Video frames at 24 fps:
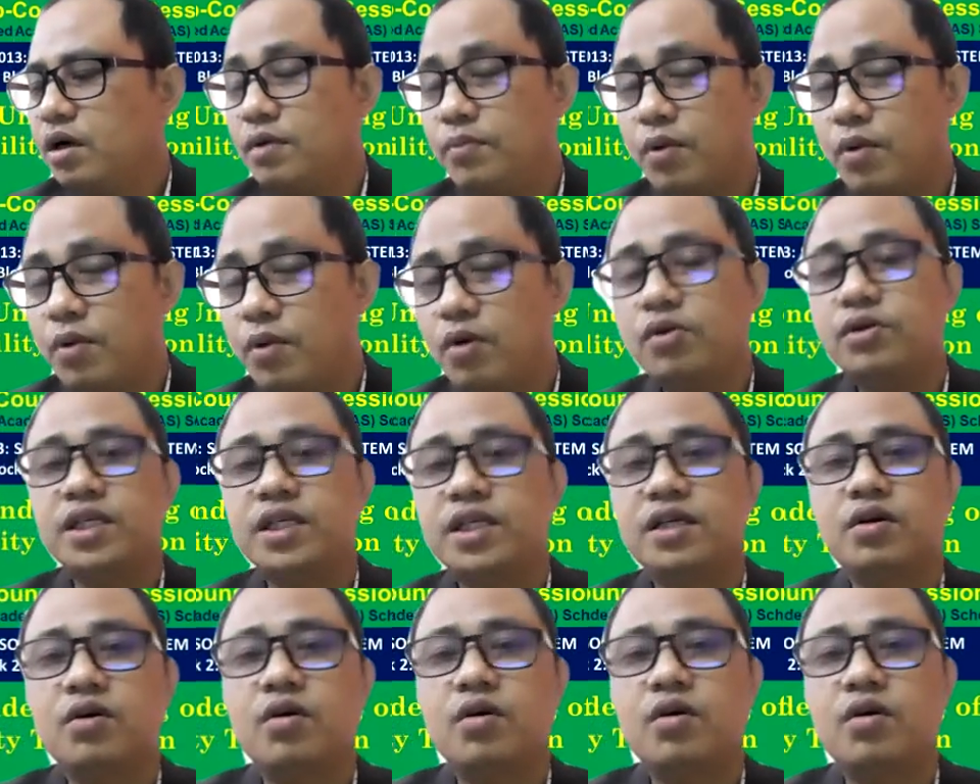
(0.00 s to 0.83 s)

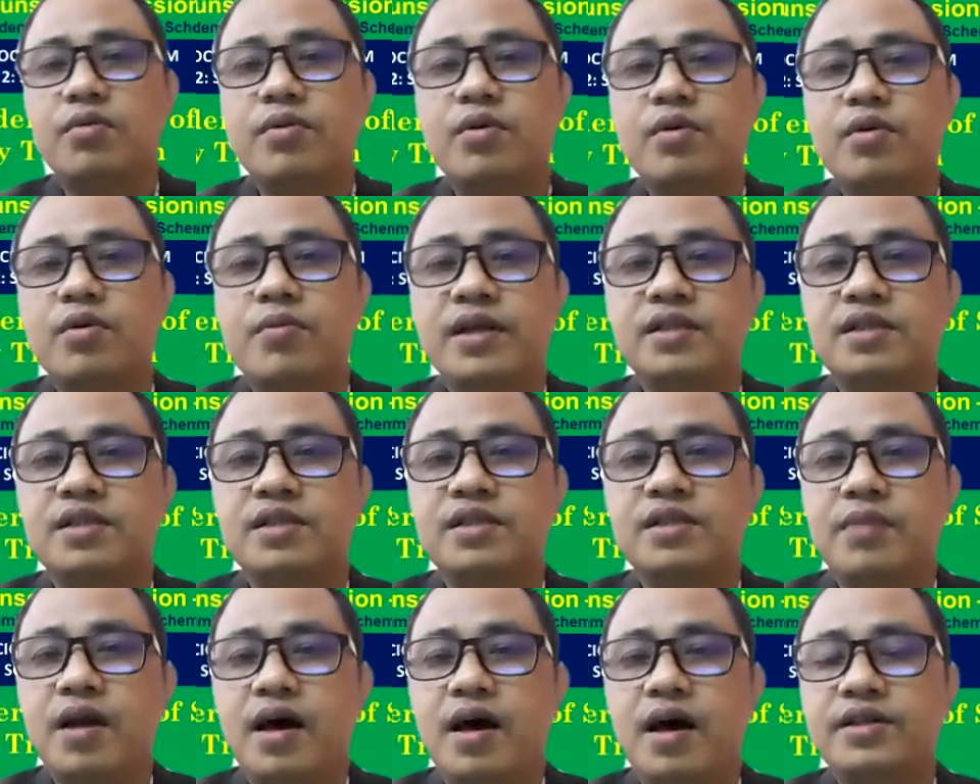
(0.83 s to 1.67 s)
evolution and growth of human
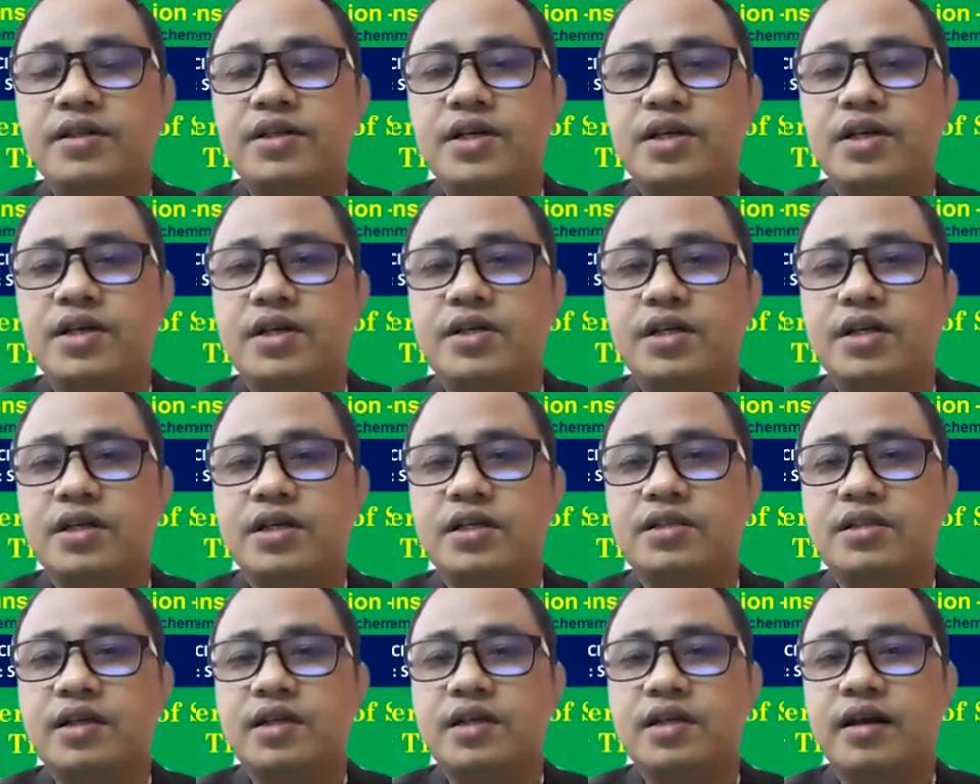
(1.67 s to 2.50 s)

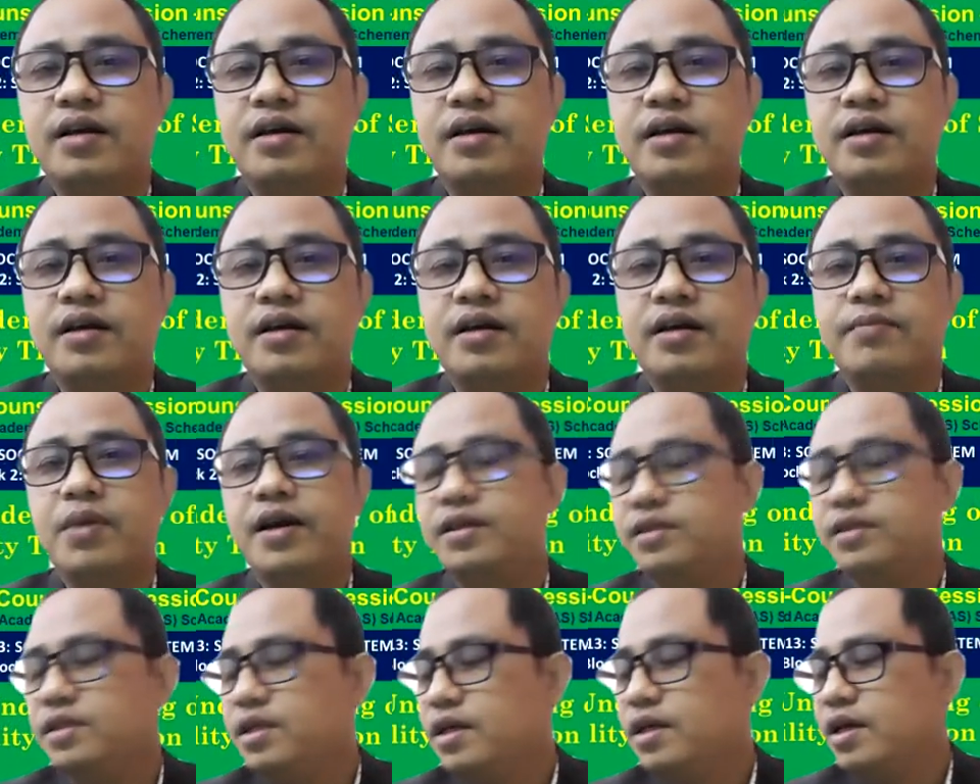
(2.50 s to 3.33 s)
civilization is taking
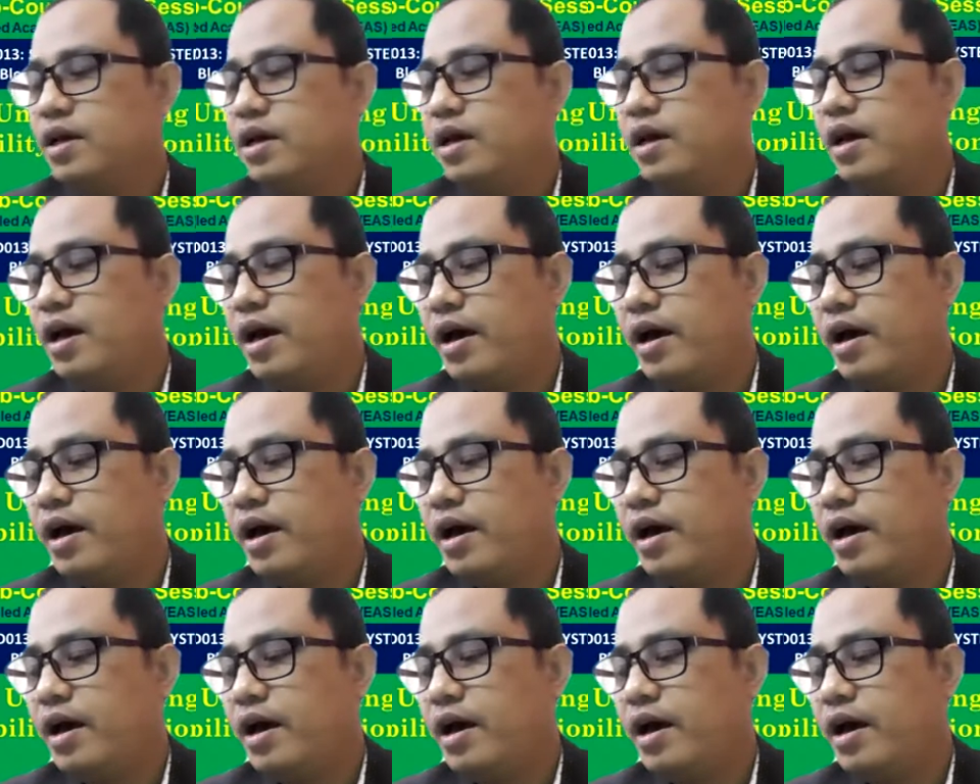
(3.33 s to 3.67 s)
place,